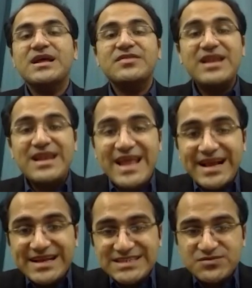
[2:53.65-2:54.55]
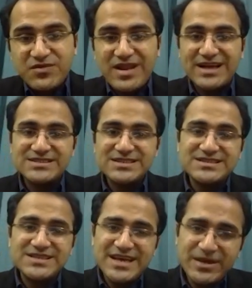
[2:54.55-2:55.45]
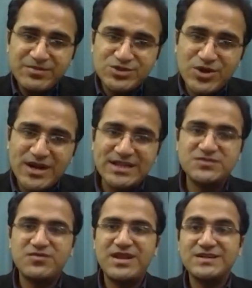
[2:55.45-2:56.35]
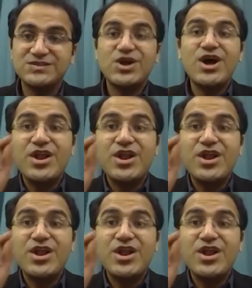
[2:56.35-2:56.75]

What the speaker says: The leg is flexed, the hip joint is flexed.